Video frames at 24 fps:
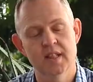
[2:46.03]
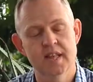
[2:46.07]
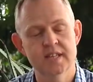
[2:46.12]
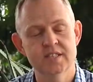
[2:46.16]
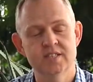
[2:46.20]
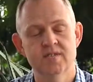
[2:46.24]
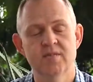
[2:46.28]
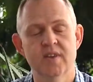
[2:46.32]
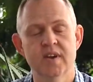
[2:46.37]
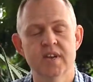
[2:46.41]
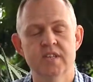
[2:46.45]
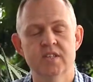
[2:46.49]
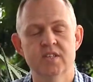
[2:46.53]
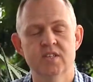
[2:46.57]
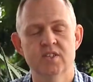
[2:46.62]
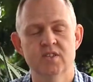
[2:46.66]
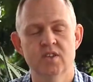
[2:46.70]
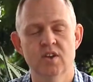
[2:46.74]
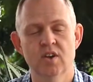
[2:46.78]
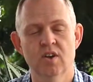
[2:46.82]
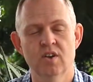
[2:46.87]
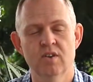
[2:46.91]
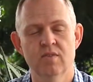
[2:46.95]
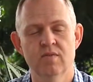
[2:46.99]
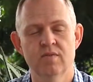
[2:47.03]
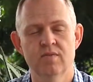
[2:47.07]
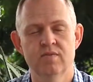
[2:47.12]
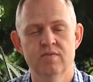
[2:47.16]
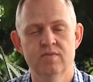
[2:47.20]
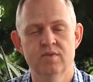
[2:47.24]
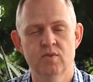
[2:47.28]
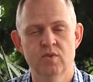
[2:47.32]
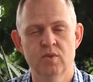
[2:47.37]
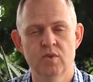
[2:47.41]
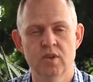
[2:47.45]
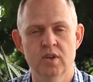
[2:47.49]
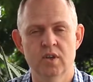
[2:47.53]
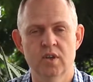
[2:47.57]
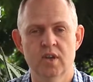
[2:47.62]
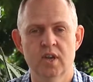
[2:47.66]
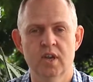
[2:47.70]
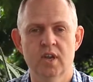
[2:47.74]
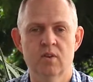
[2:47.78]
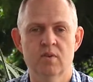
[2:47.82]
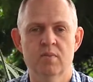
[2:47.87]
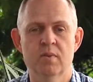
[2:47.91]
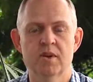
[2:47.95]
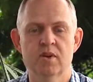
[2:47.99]
last advantages of doing your
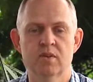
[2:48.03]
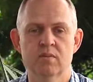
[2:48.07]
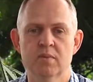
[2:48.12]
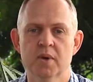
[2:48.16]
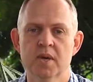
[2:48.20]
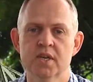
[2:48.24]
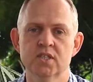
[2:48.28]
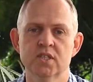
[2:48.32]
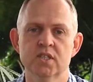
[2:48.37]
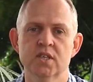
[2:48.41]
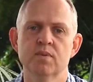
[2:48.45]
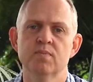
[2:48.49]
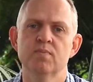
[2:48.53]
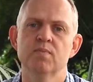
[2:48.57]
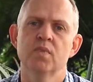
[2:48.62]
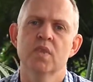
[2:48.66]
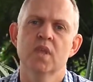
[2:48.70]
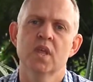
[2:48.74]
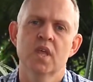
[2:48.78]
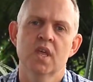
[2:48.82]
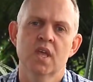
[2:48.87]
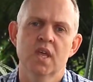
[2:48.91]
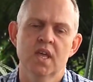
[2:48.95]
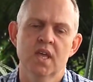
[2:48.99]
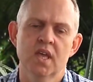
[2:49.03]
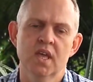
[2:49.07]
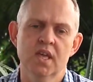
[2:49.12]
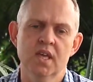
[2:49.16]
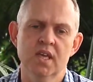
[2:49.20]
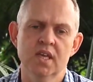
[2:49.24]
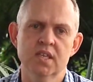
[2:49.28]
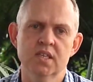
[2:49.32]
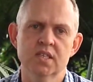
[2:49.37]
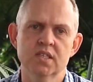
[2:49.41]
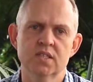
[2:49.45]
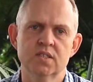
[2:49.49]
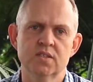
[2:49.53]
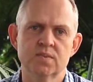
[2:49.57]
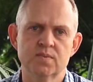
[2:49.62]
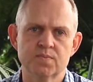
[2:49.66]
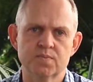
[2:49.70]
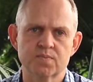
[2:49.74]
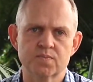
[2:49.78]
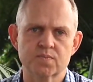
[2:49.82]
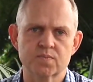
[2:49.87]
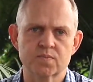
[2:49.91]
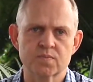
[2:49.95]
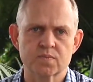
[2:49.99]
incremental budget is
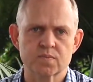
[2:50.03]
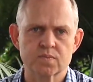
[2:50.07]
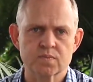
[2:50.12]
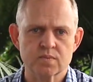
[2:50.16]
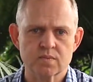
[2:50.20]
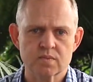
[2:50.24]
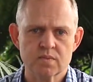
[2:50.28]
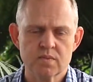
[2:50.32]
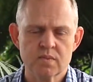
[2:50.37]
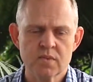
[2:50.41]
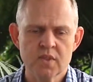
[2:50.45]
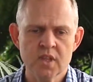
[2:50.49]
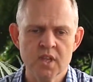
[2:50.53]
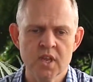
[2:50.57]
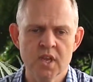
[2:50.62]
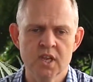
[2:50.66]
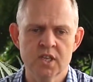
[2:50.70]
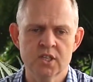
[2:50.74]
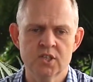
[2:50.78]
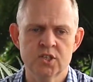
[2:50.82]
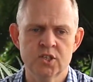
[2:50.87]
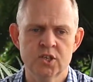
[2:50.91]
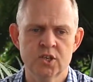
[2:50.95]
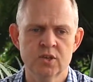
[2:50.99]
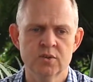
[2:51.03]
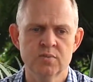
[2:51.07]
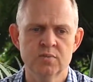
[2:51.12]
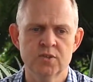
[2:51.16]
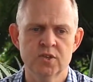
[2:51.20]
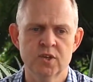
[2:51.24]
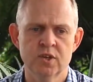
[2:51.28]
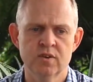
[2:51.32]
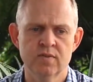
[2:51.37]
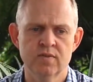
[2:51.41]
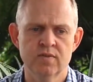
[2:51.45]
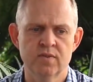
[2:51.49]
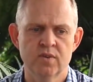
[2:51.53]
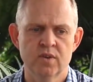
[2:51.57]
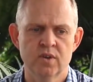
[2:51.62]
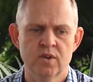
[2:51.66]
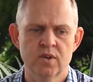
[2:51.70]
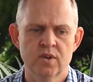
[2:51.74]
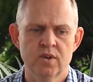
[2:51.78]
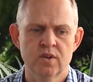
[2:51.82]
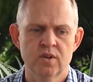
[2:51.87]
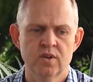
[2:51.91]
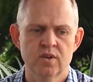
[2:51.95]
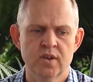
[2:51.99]
in terms of
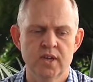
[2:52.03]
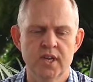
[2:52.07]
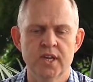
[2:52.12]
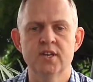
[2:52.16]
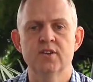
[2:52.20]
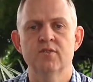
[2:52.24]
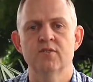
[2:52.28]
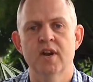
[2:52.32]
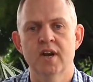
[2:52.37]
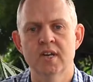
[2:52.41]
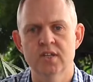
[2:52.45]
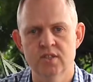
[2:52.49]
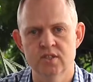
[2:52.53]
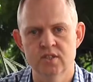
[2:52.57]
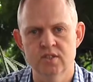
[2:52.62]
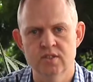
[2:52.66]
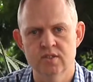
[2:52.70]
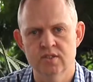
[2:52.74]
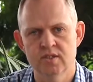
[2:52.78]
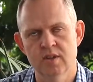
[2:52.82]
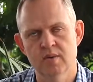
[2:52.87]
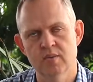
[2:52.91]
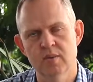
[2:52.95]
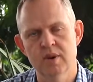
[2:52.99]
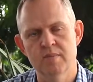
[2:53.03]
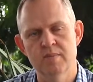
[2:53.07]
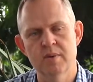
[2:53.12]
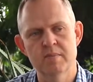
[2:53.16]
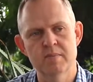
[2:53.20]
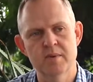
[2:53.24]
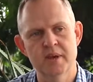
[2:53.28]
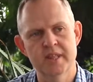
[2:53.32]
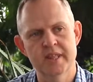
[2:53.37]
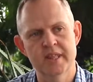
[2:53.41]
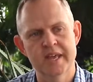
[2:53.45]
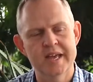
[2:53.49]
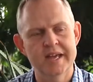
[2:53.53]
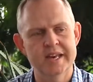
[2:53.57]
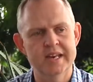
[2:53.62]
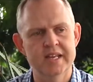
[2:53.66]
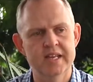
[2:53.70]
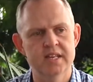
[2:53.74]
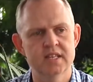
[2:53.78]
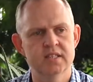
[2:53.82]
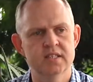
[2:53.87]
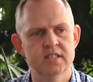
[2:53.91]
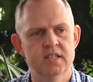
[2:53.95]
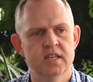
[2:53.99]
iterations. Now what I mean by that
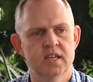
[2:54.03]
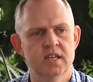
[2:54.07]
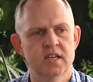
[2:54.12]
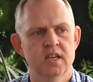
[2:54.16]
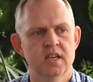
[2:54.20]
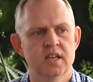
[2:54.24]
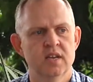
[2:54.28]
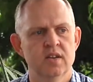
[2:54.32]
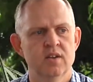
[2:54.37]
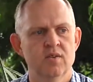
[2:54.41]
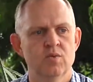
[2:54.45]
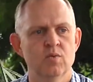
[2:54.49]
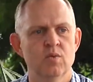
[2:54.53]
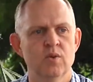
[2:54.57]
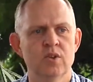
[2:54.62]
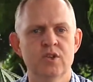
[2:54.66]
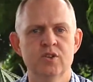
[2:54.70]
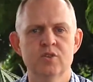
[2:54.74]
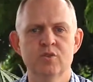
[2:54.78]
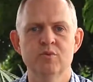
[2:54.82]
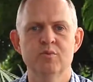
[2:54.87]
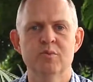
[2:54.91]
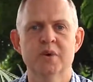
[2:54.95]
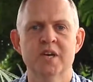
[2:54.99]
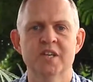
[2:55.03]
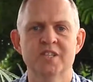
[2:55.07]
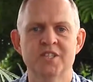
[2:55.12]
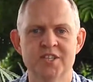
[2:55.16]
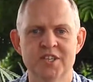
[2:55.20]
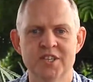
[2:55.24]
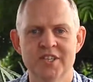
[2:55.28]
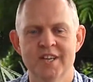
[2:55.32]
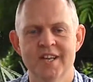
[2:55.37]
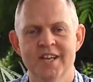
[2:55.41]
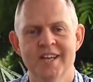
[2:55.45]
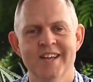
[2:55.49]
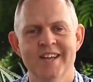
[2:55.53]
is when you do a budget